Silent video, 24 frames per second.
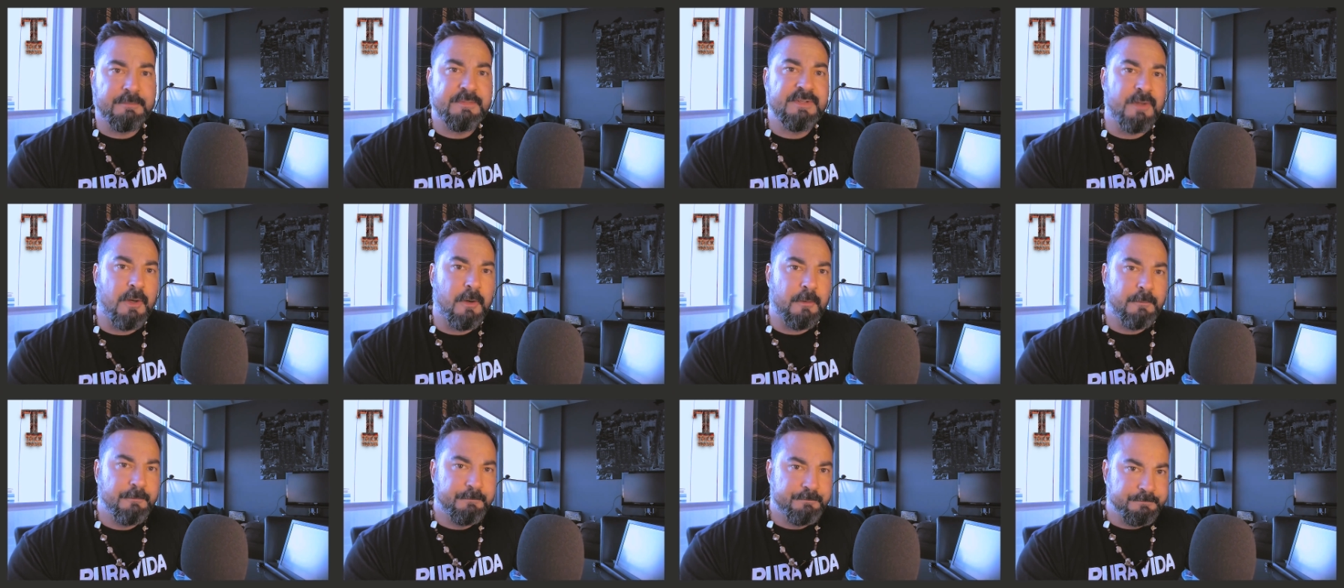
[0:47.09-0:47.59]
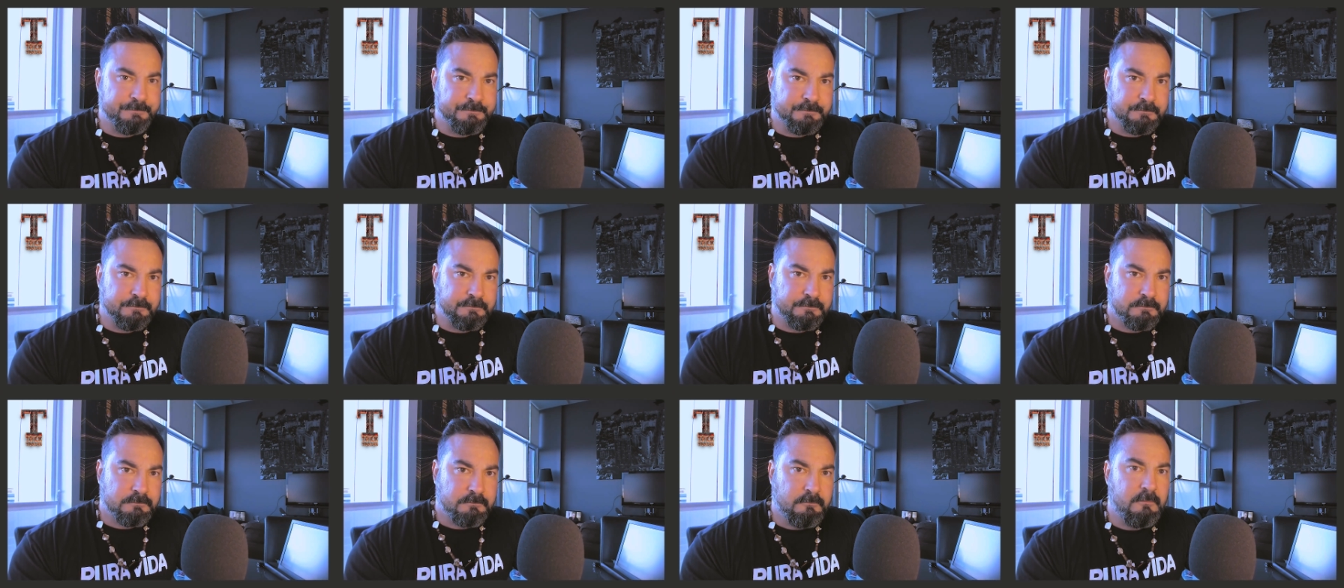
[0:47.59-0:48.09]
So
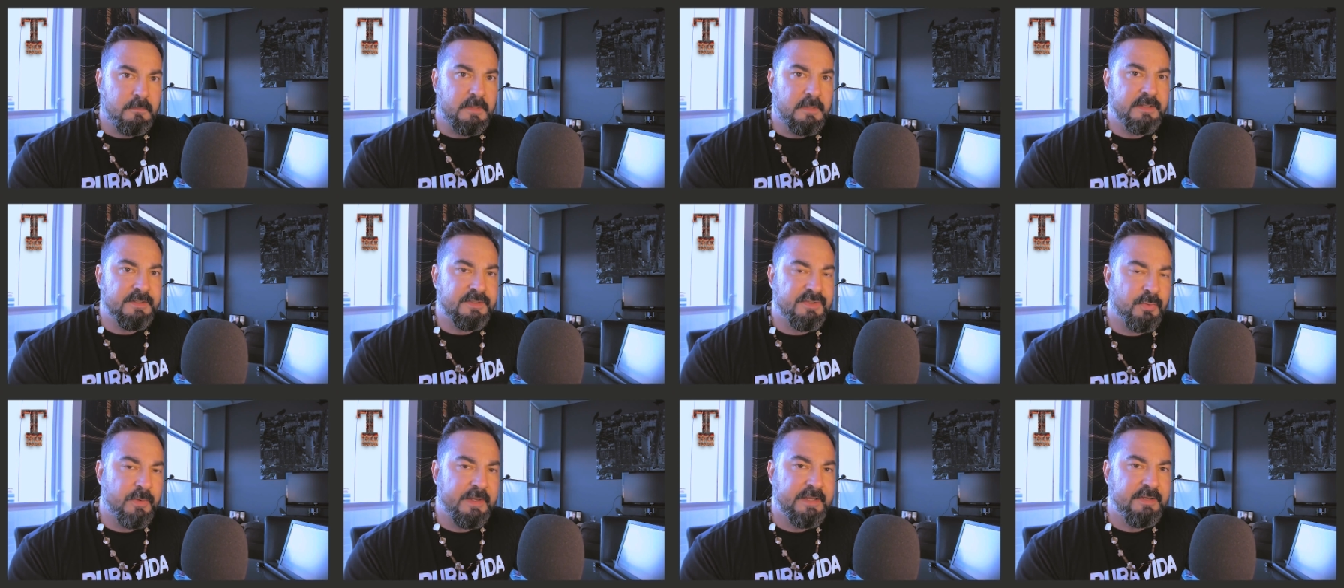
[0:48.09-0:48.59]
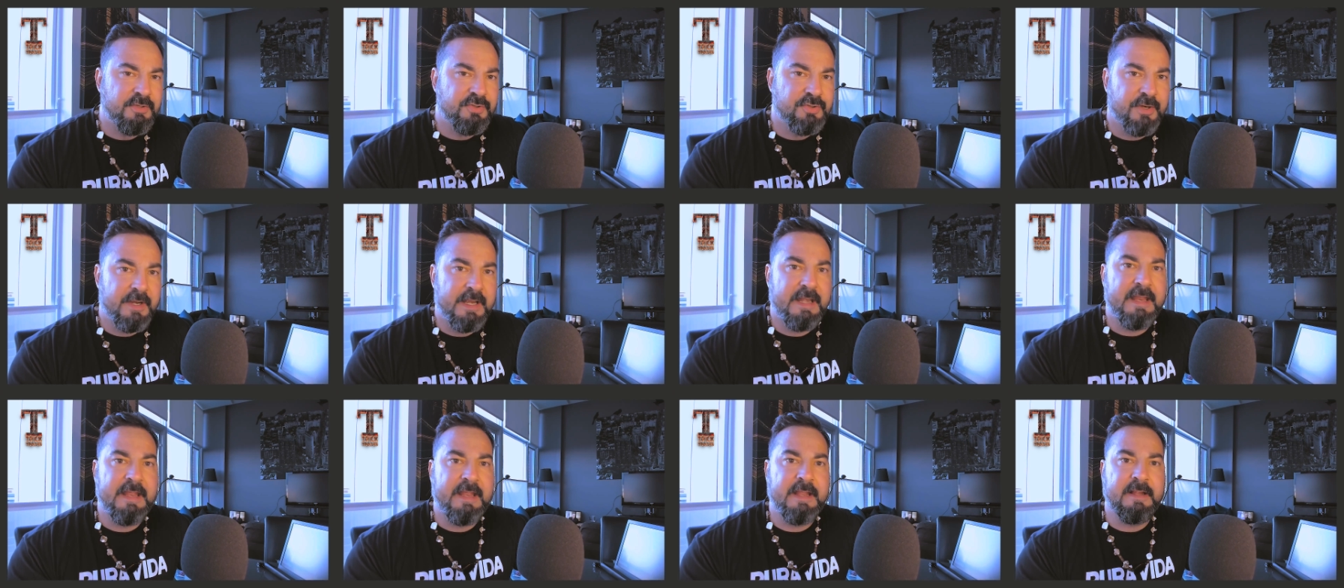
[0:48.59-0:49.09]
swing
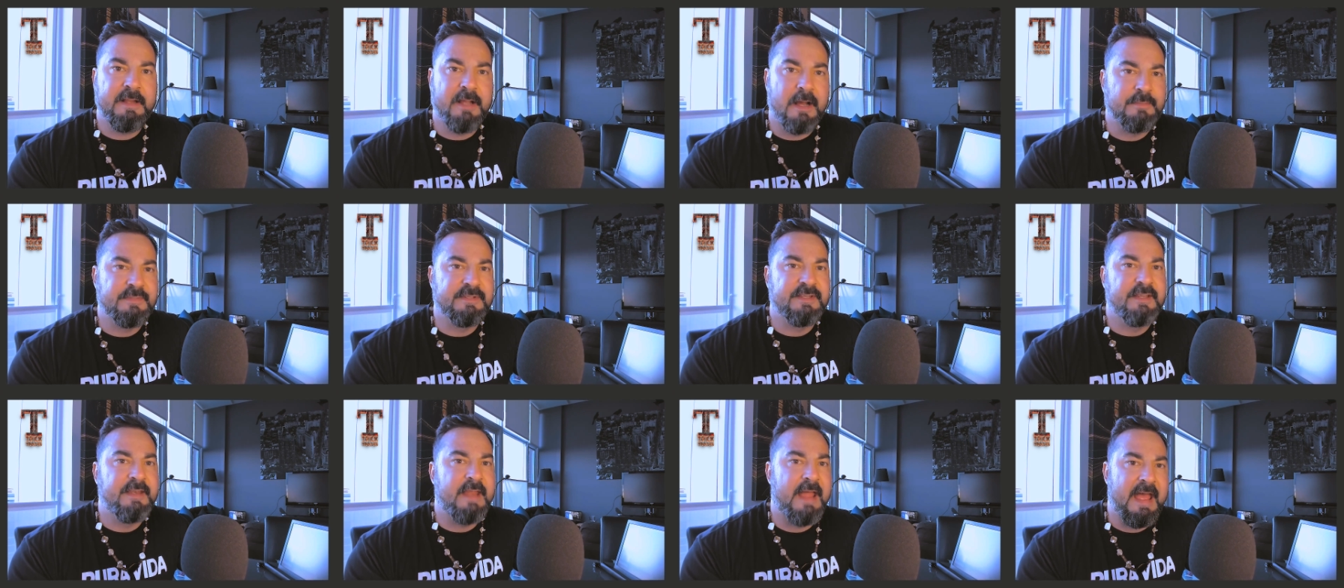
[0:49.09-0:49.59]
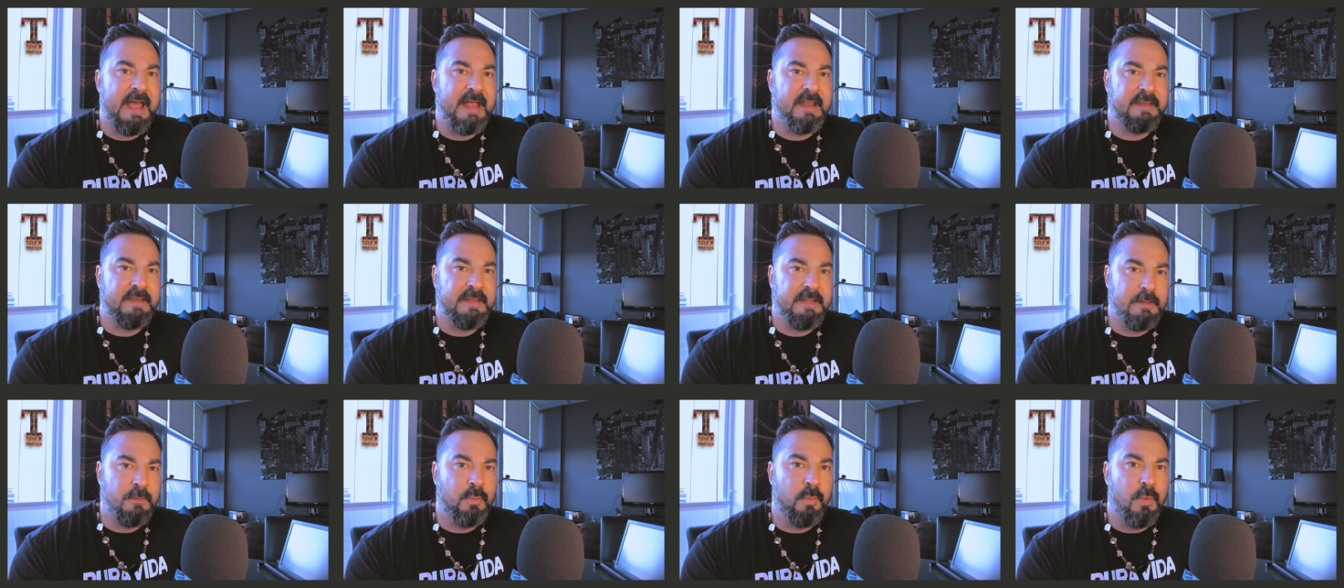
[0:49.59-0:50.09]
trading comes in
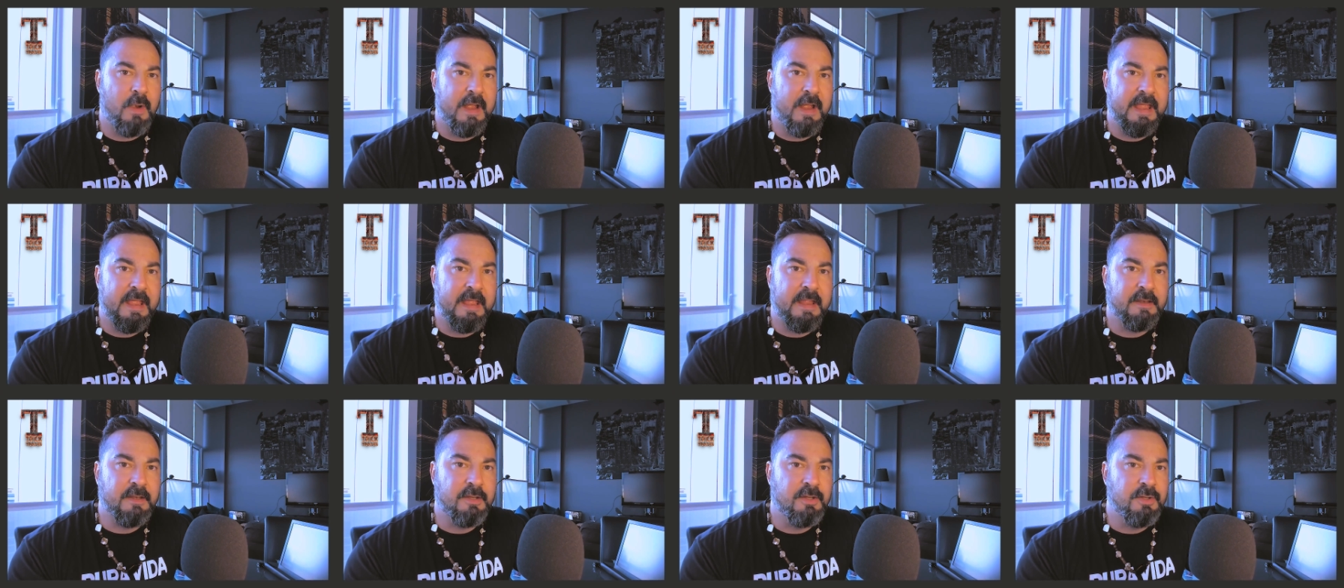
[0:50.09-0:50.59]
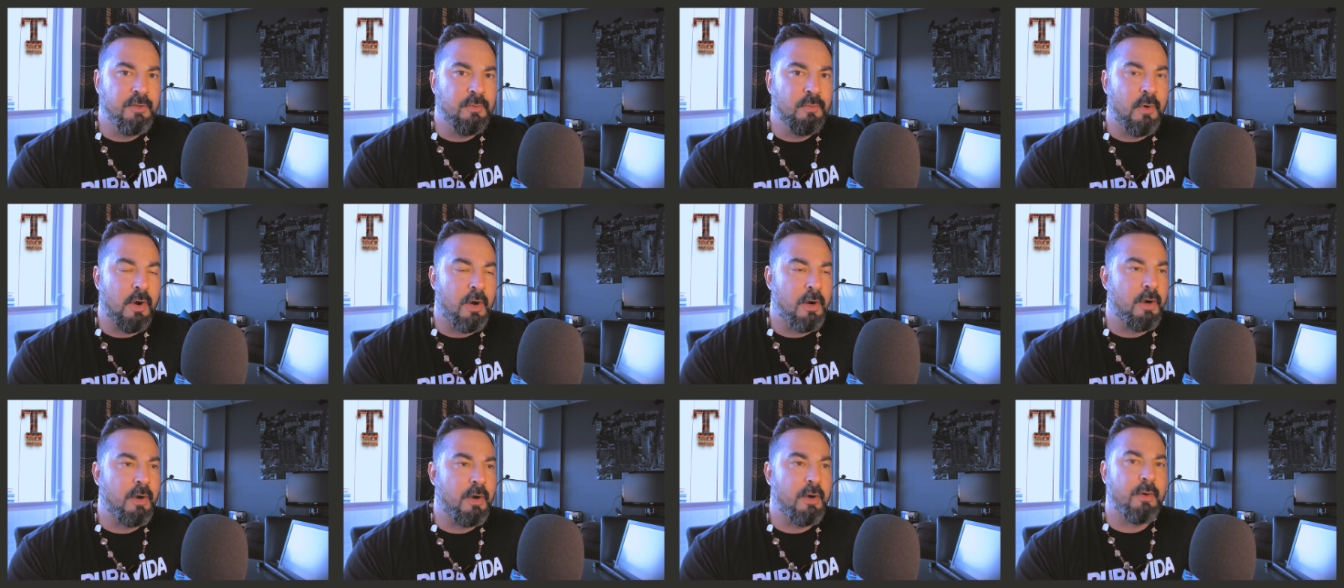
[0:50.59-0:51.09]
handy when you
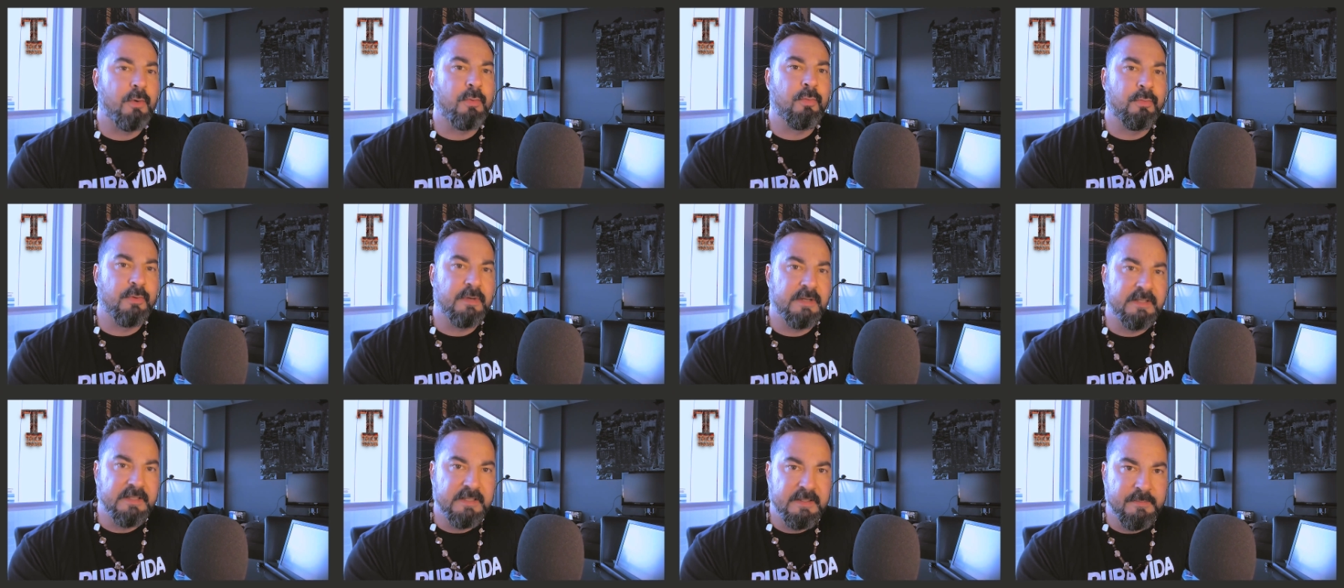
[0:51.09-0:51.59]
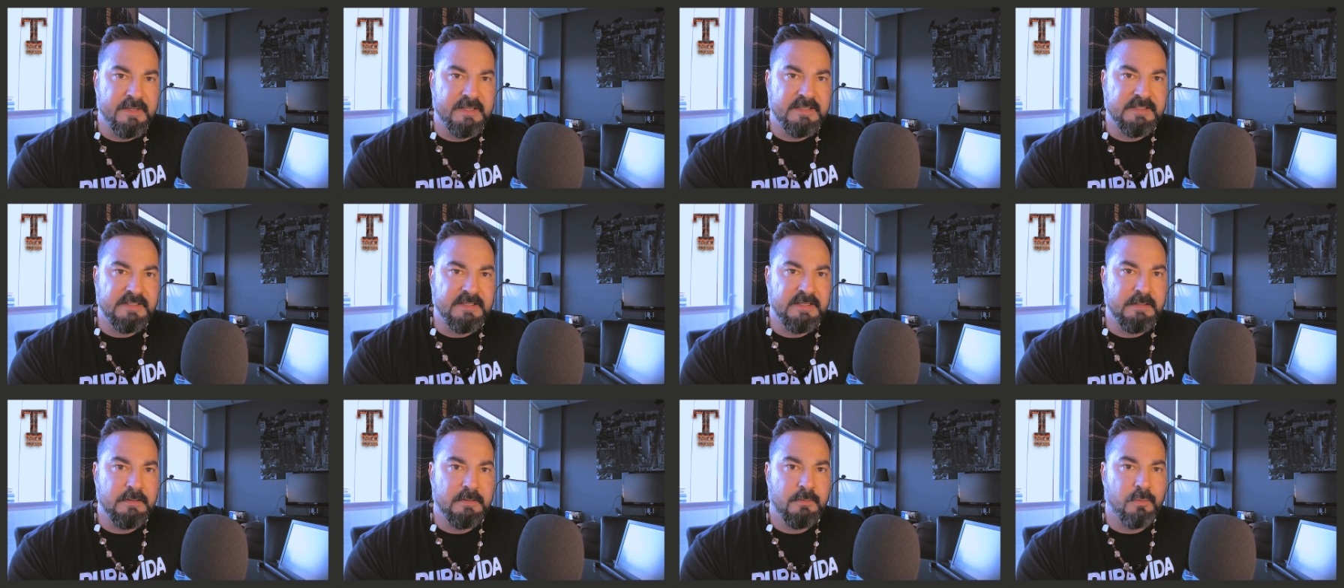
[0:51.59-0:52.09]
are really
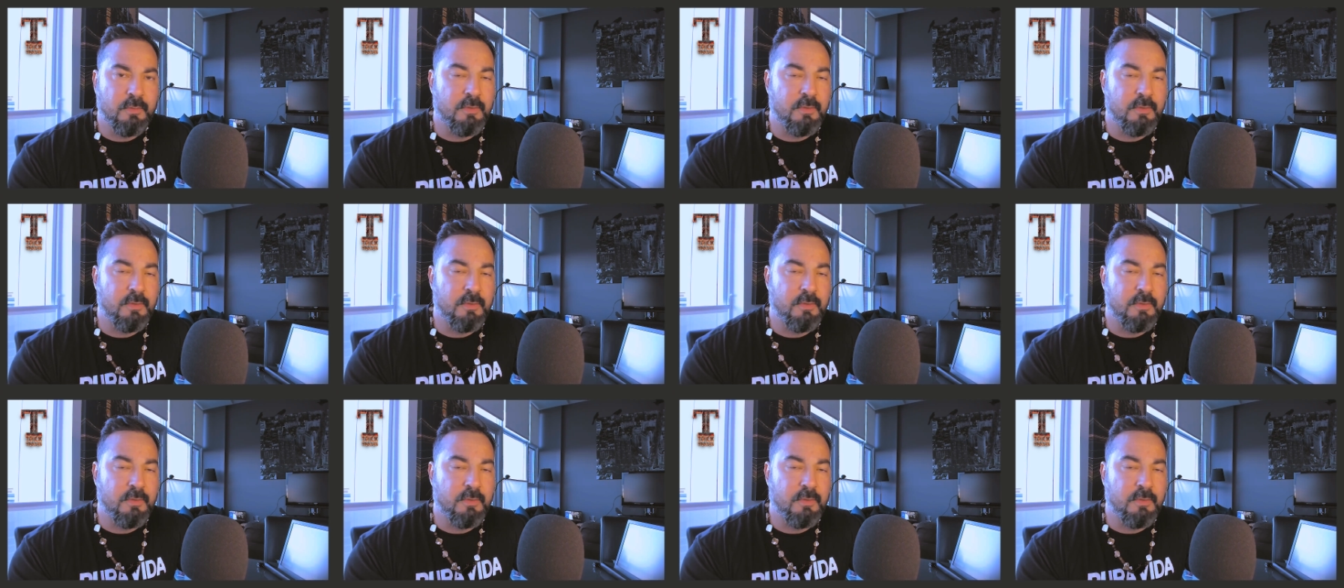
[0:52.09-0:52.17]
busy